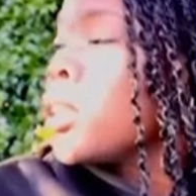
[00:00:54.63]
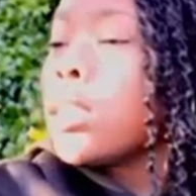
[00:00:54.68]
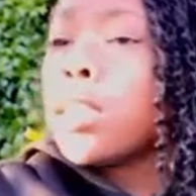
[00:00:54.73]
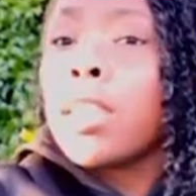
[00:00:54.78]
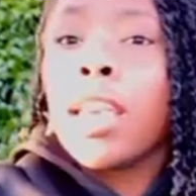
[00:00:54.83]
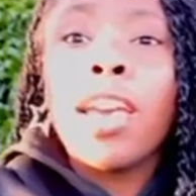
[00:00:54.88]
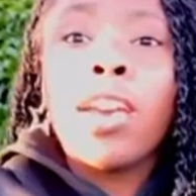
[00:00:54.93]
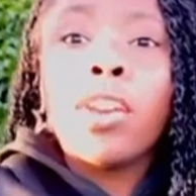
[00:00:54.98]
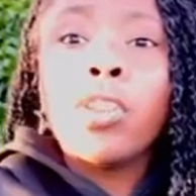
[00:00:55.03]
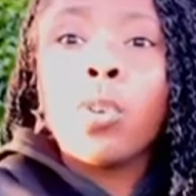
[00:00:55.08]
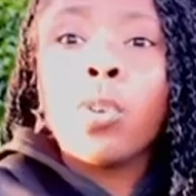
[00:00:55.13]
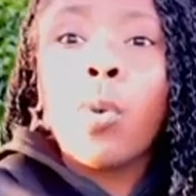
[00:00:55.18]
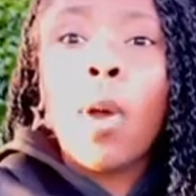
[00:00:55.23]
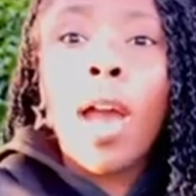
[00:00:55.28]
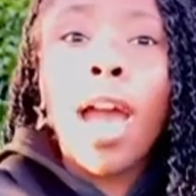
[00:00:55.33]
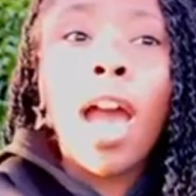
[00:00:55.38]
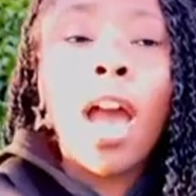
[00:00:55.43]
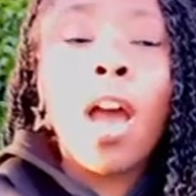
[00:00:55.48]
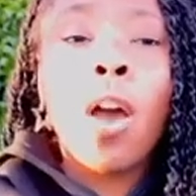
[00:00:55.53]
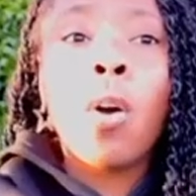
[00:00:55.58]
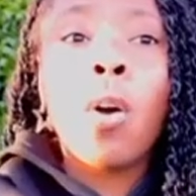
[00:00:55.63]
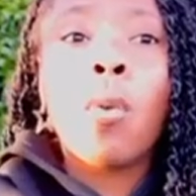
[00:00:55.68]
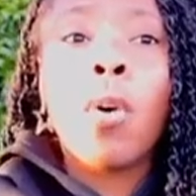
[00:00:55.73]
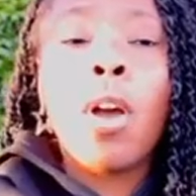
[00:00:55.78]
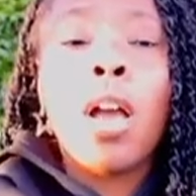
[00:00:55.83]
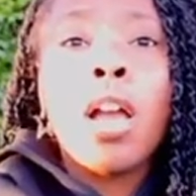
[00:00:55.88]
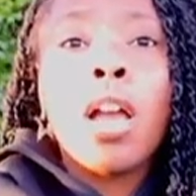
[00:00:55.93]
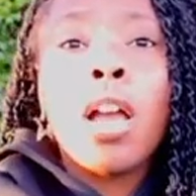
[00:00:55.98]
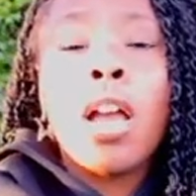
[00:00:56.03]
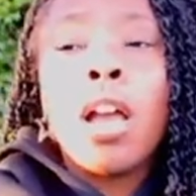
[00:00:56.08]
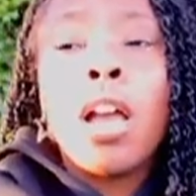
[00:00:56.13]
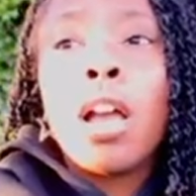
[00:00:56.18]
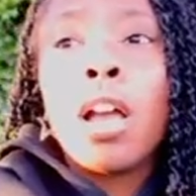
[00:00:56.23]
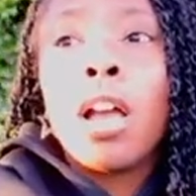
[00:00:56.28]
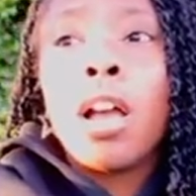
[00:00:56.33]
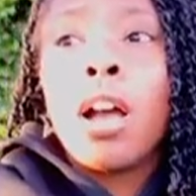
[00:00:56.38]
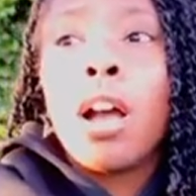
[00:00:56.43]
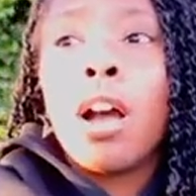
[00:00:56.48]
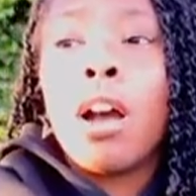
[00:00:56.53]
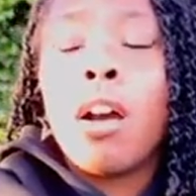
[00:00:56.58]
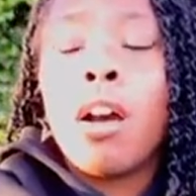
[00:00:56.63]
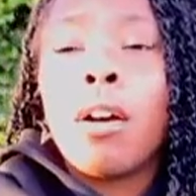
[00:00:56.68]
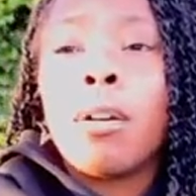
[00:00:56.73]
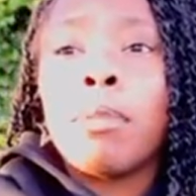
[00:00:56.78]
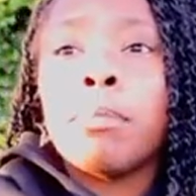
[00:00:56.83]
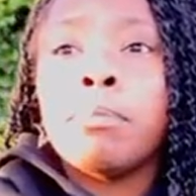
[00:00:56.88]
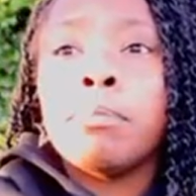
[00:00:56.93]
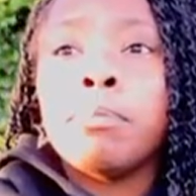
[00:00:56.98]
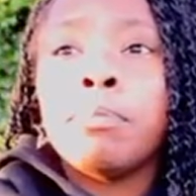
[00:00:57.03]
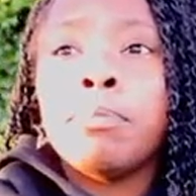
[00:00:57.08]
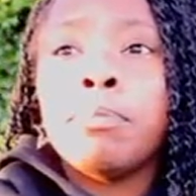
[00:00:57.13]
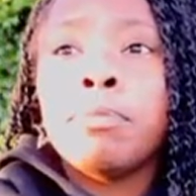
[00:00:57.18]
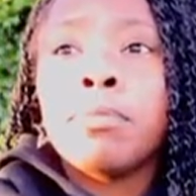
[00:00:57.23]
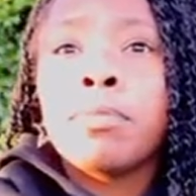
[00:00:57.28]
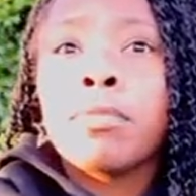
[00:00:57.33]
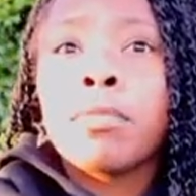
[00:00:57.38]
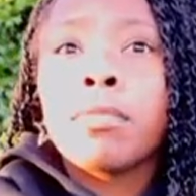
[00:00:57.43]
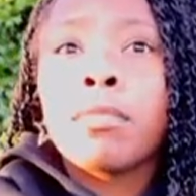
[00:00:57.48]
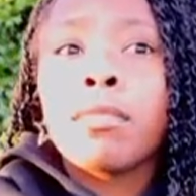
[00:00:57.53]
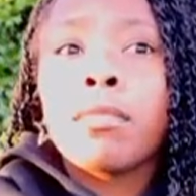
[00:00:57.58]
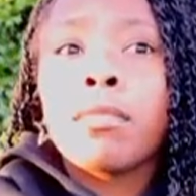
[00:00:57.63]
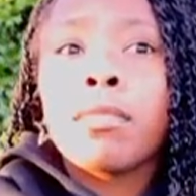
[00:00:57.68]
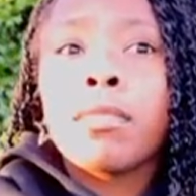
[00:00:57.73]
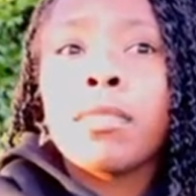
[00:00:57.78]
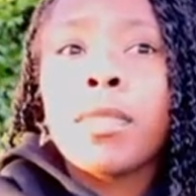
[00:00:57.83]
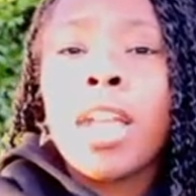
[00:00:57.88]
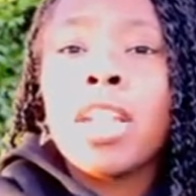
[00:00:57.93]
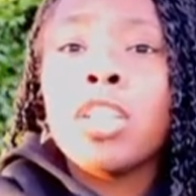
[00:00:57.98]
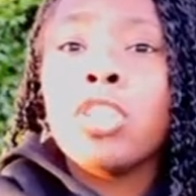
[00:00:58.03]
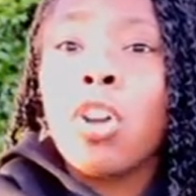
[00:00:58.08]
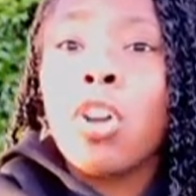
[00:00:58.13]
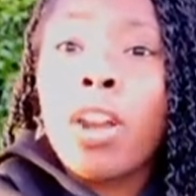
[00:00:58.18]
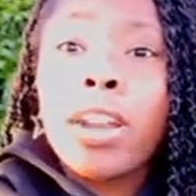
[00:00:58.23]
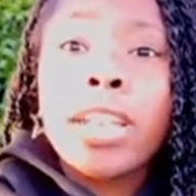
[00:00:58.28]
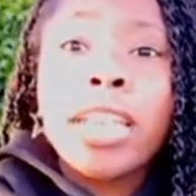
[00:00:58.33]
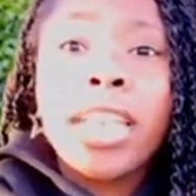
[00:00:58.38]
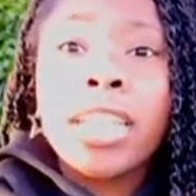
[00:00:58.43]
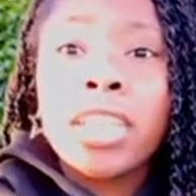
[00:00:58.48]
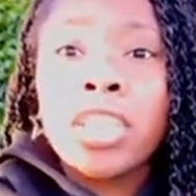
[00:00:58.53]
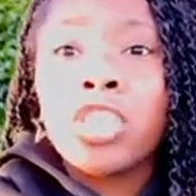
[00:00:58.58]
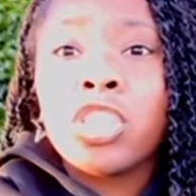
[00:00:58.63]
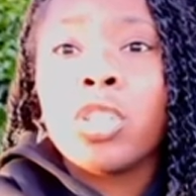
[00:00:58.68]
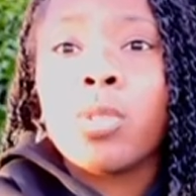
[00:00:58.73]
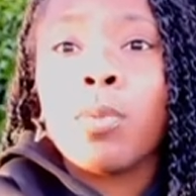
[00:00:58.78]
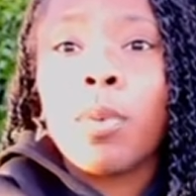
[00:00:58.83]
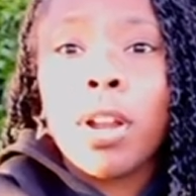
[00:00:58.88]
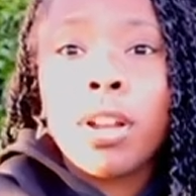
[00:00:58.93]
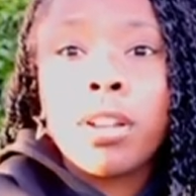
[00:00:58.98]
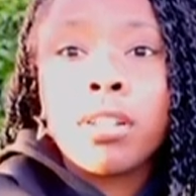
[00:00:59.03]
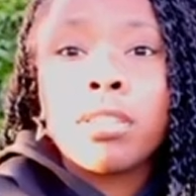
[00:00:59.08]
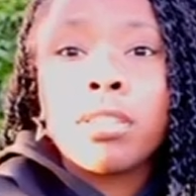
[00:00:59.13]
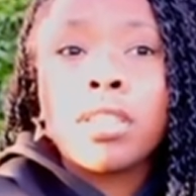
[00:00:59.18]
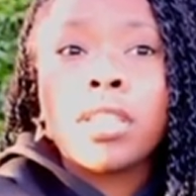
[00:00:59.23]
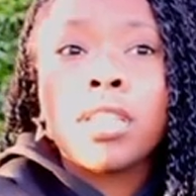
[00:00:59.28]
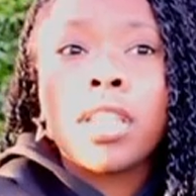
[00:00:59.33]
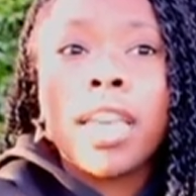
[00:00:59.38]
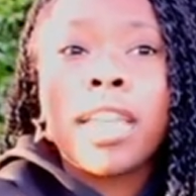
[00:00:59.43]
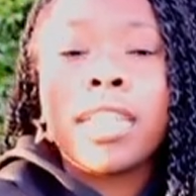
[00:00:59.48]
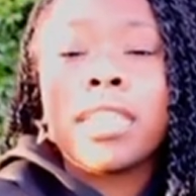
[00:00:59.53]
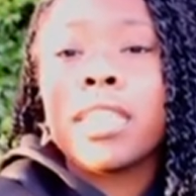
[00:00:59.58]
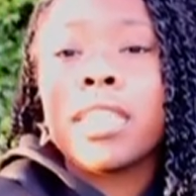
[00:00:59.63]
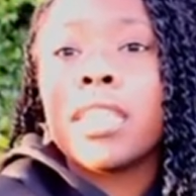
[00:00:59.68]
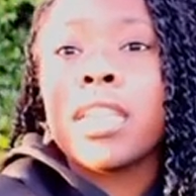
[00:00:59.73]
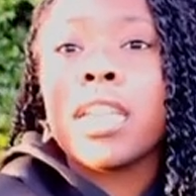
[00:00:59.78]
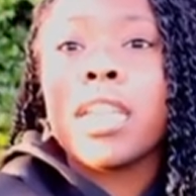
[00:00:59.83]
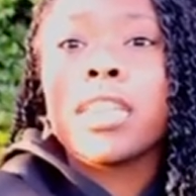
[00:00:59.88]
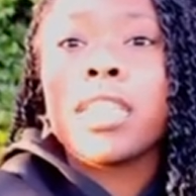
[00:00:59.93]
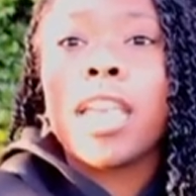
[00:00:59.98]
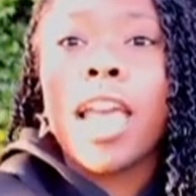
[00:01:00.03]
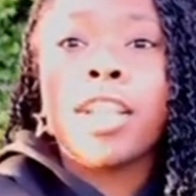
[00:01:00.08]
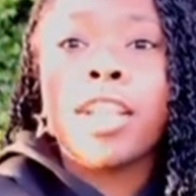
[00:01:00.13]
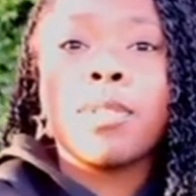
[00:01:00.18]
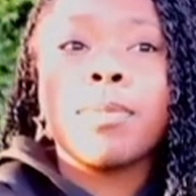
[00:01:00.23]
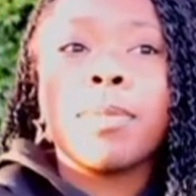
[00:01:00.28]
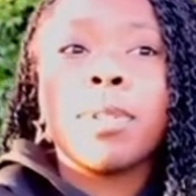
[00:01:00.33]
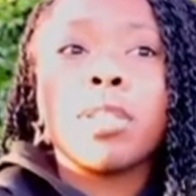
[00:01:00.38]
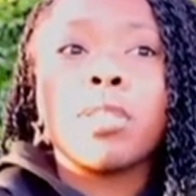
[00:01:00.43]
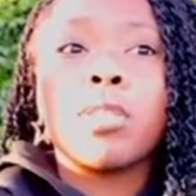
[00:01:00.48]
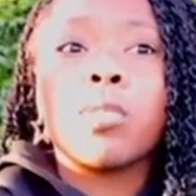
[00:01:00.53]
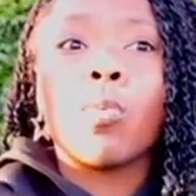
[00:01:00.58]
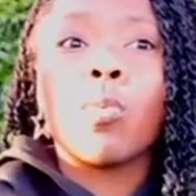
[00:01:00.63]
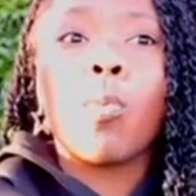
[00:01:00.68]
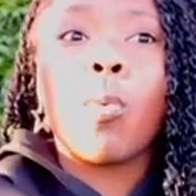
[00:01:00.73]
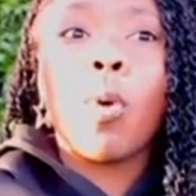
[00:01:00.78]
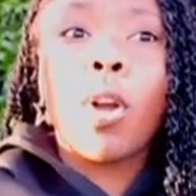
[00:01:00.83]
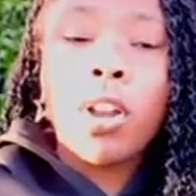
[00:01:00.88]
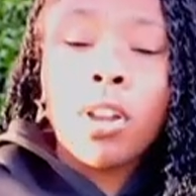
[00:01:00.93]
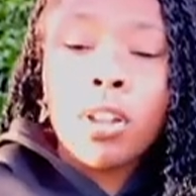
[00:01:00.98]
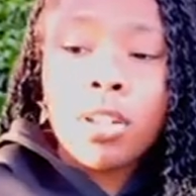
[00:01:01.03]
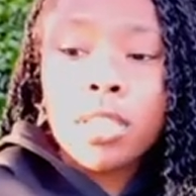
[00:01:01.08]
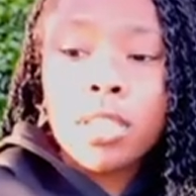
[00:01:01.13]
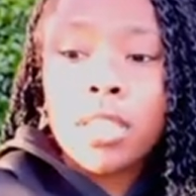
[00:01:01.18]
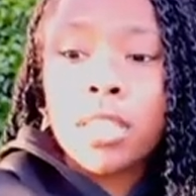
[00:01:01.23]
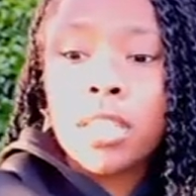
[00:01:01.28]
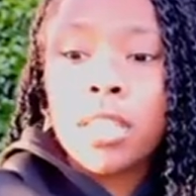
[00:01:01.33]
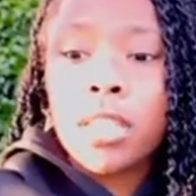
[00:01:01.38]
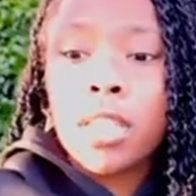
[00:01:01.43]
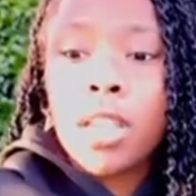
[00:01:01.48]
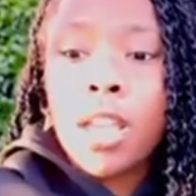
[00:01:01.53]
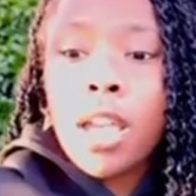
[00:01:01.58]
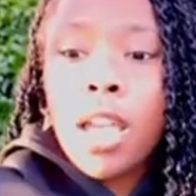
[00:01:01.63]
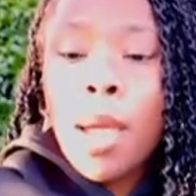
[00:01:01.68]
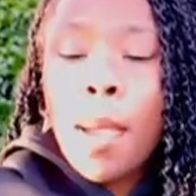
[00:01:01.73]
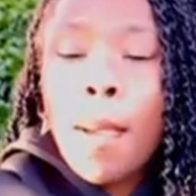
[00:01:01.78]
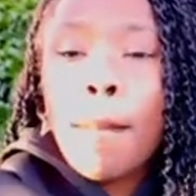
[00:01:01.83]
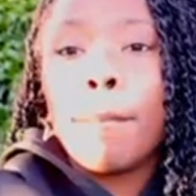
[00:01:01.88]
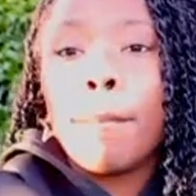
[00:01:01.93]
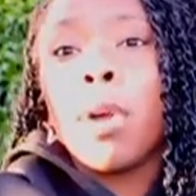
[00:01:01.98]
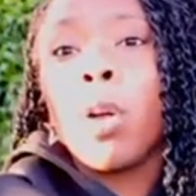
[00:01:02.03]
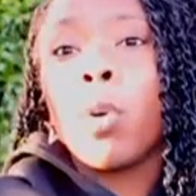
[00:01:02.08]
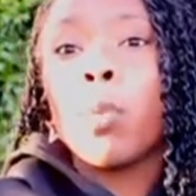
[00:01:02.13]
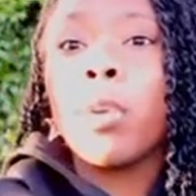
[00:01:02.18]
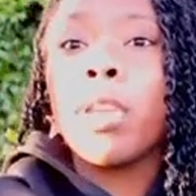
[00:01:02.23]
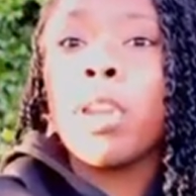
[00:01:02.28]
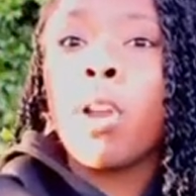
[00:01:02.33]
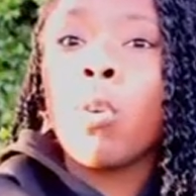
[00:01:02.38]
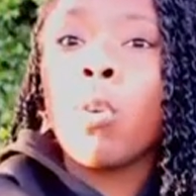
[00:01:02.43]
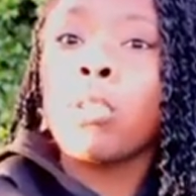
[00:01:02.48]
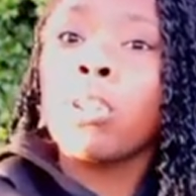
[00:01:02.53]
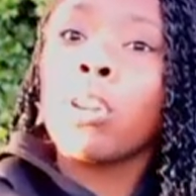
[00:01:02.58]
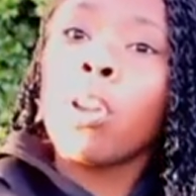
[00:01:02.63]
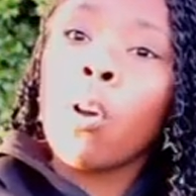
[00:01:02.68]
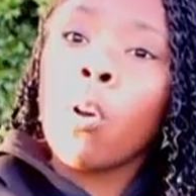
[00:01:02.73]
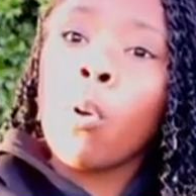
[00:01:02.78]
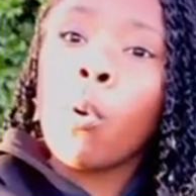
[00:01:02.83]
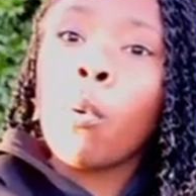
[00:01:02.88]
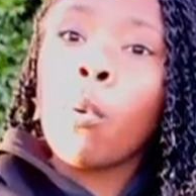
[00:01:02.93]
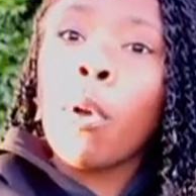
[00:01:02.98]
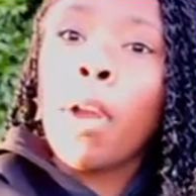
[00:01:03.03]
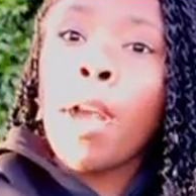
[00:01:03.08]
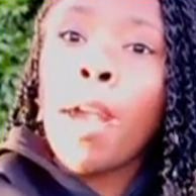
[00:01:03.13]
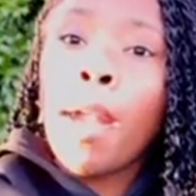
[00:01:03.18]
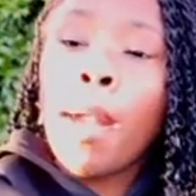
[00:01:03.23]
tell you how um, dark energy works, entity attachment works, but we don't know